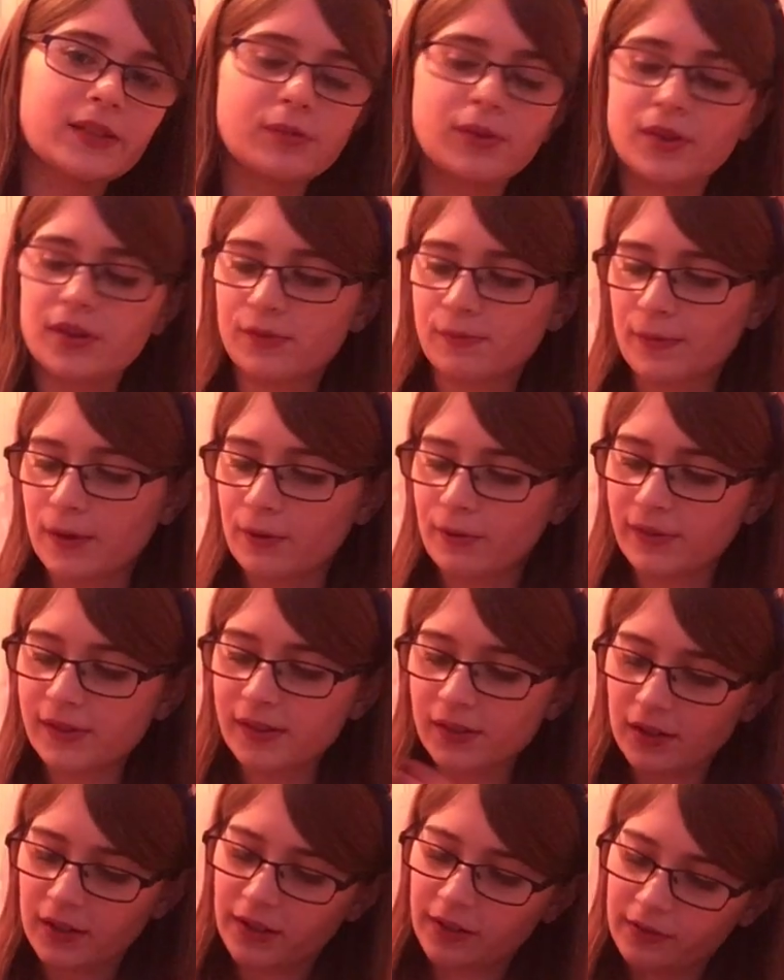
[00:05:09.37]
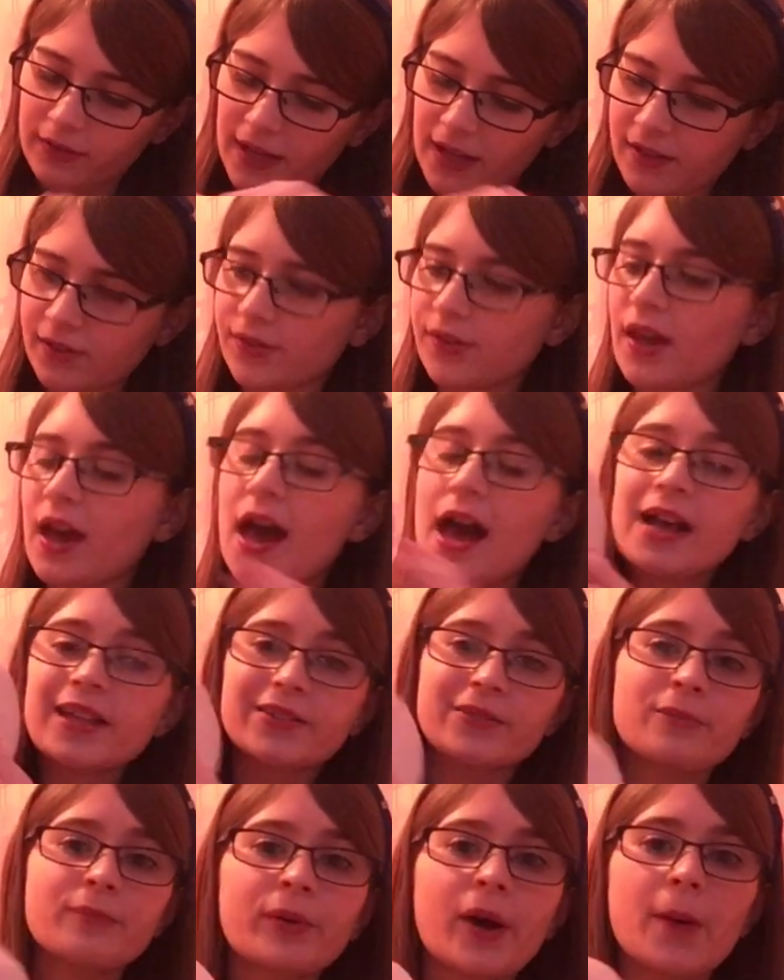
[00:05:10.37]
It's one of those mini ones with little tassels.
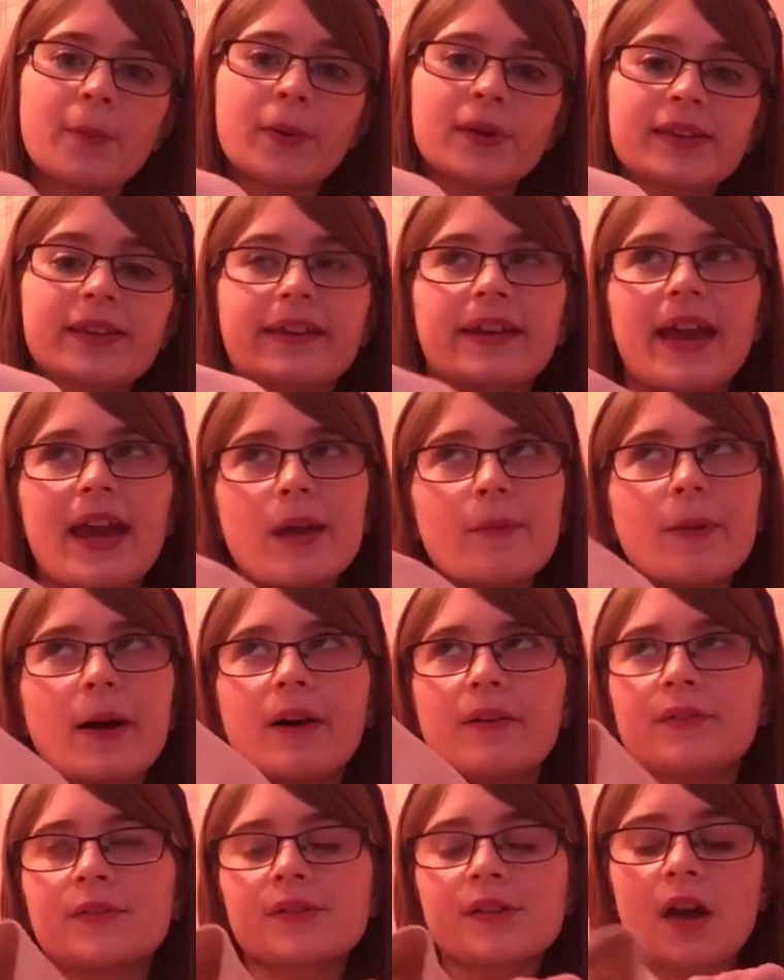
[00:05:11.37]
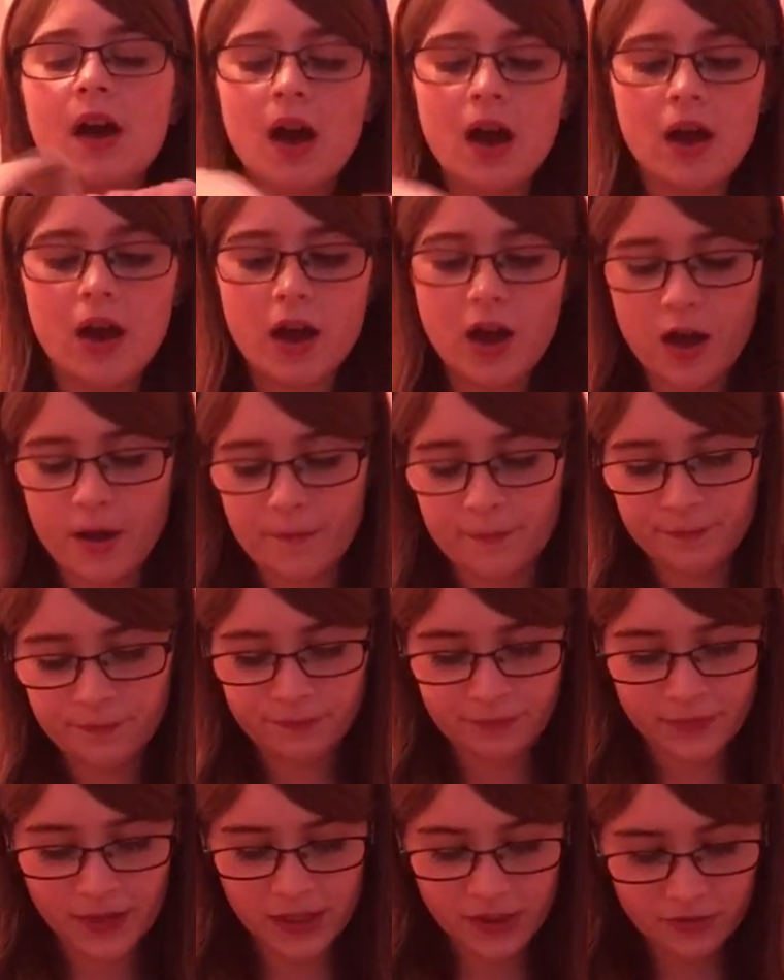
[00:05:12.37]
It's from Primark. It's like £8.
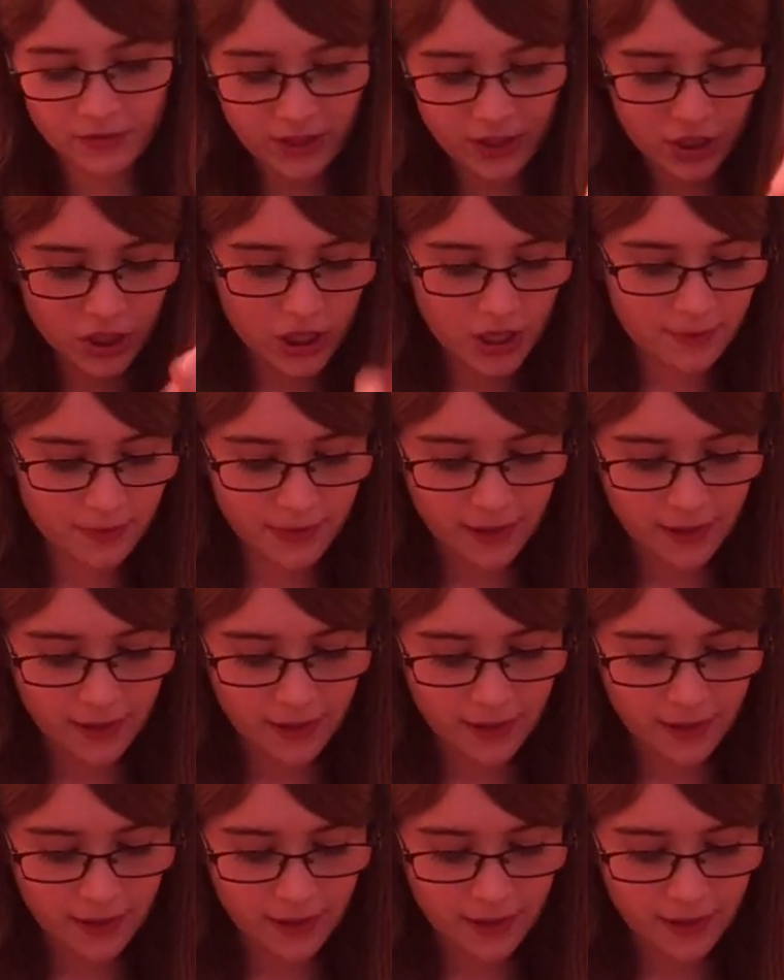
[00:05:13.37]
Um, it's really cheap.